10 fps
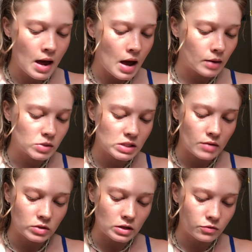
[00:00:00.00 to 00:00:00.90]
I'm
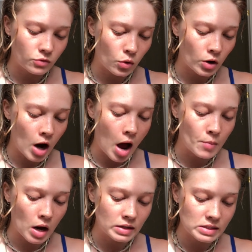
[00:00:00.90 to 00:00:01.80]
74, I'm
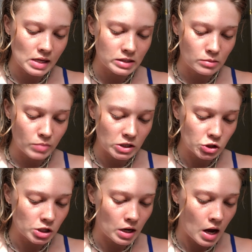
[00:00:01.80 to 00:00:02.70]
onset
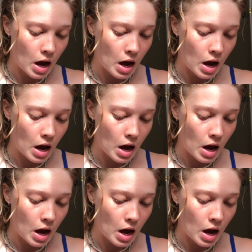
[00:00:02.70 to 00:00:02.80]
dementia,